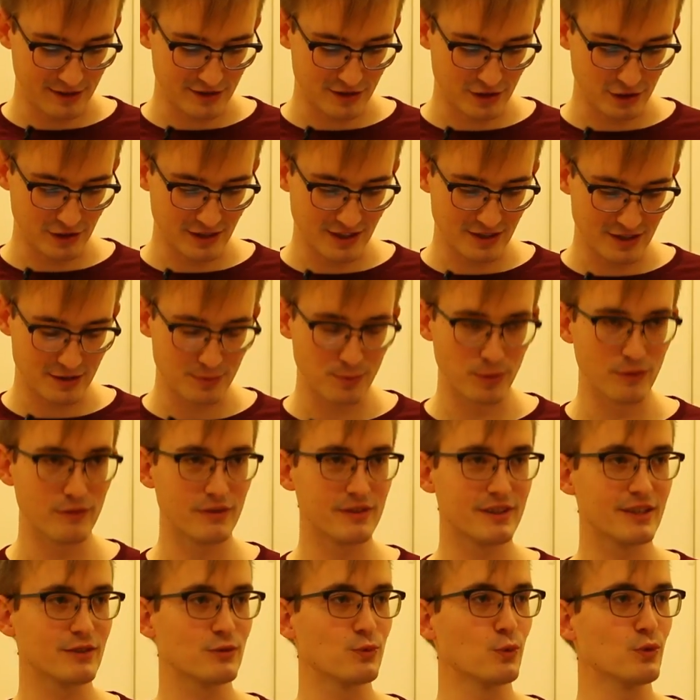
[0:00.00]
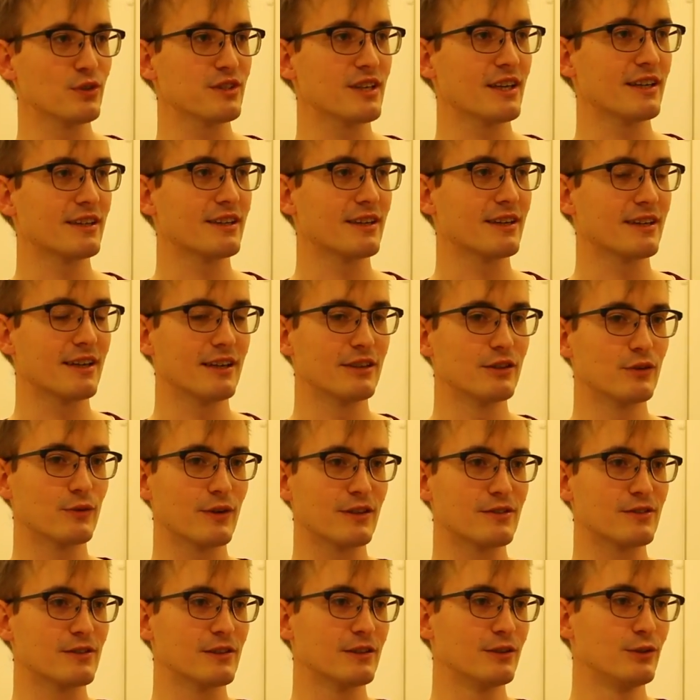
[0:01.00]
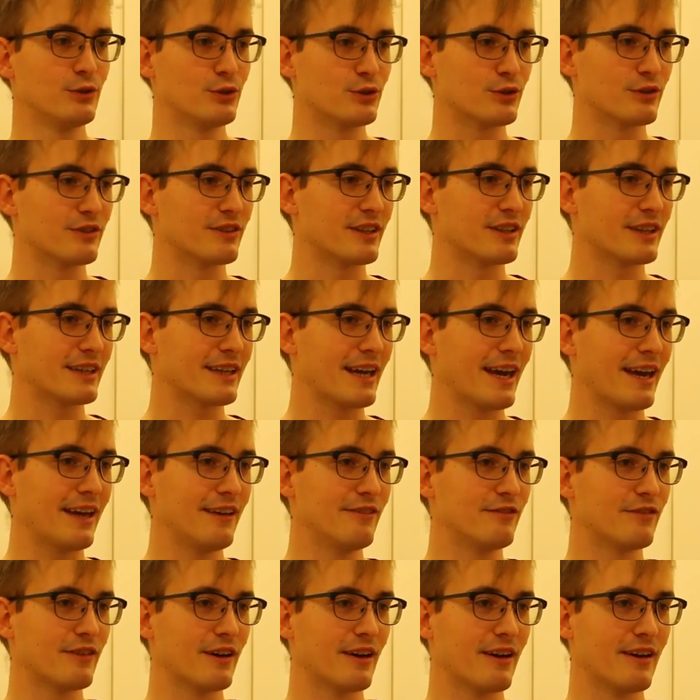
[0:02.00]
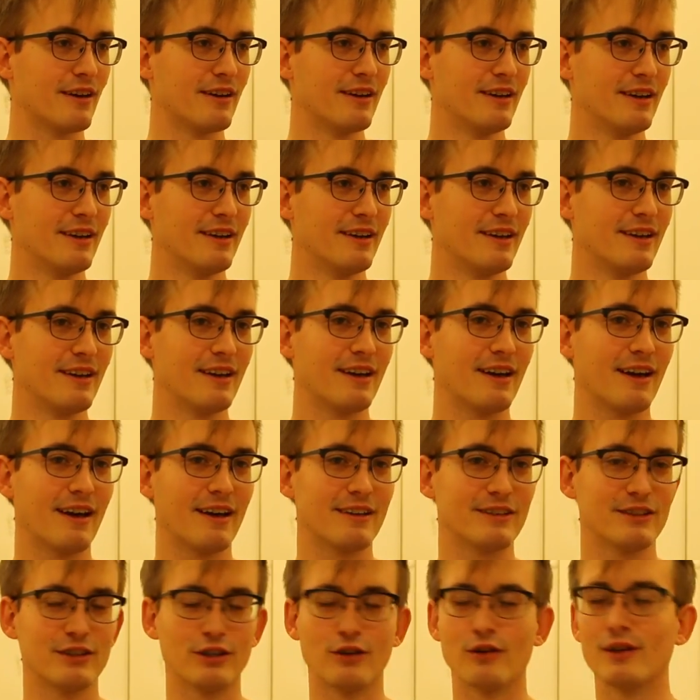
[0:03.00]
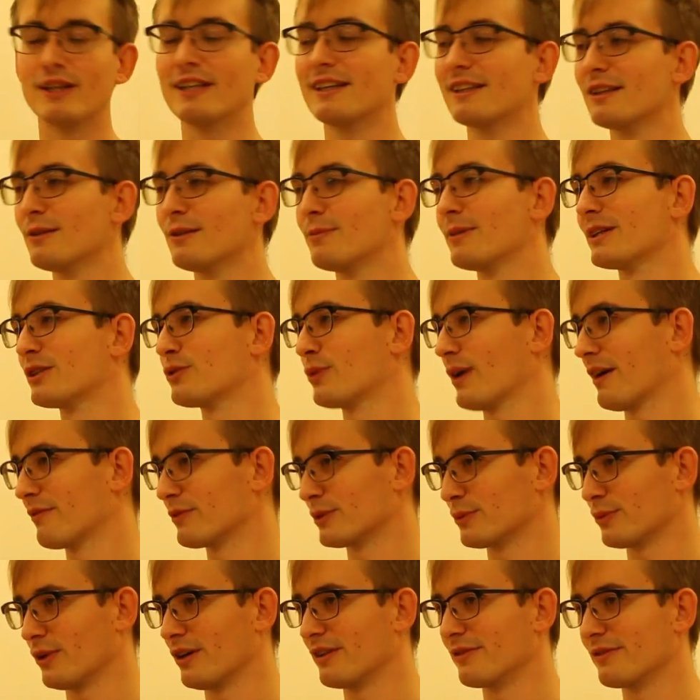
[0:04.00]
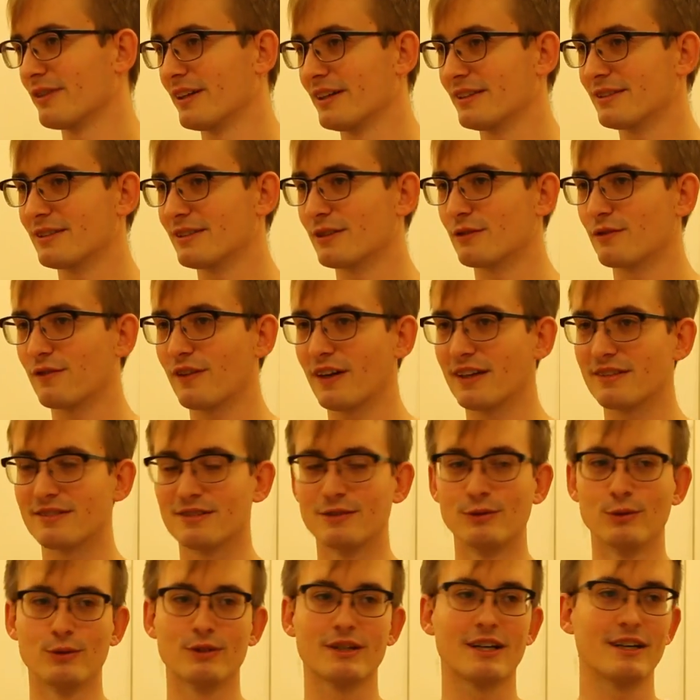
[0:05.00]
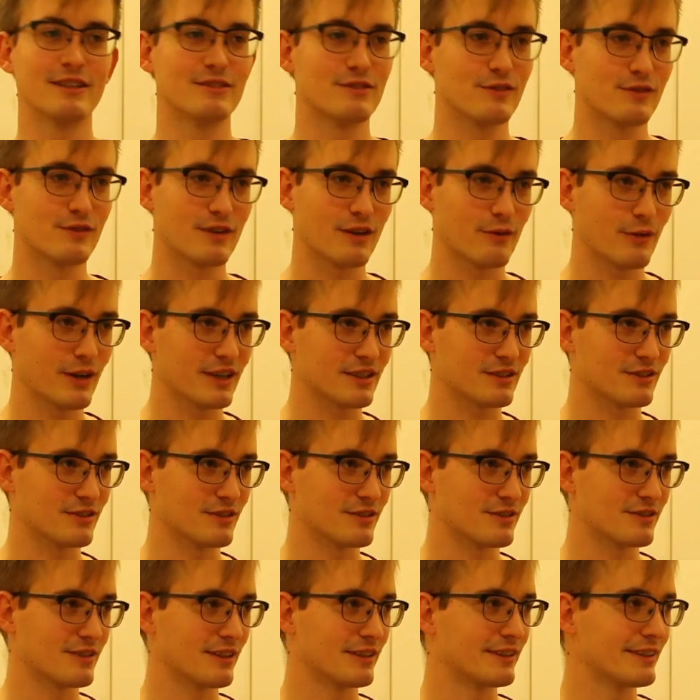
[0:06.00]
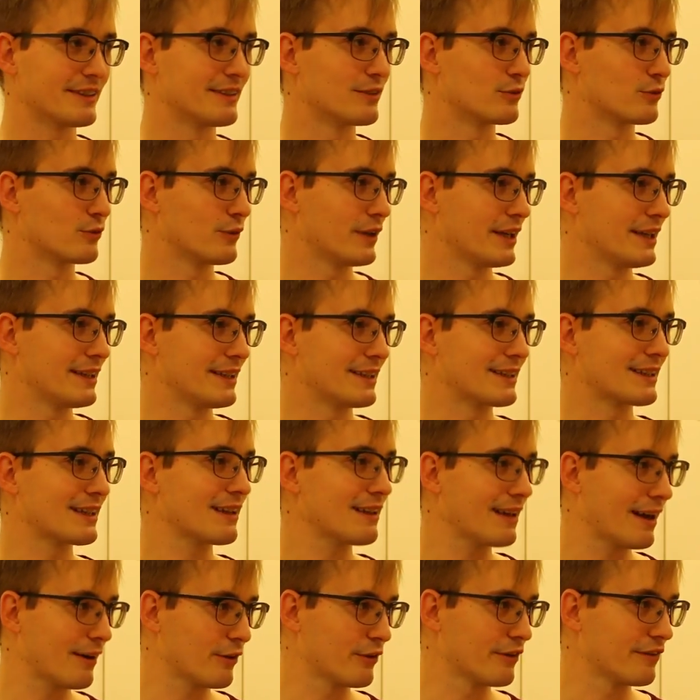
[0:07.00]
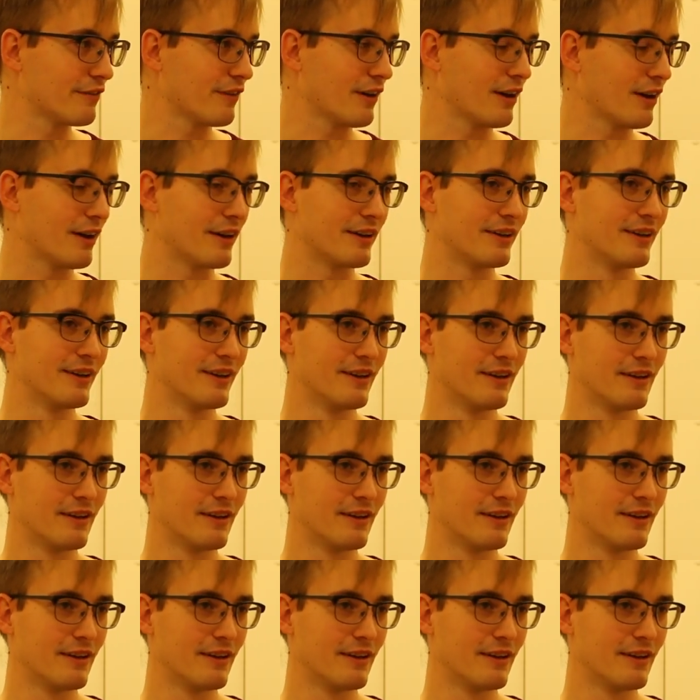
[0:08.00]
this was like a kind of resolution that gave a little bit to everyone, right? It faced all kinds of directions. It didn't really clarify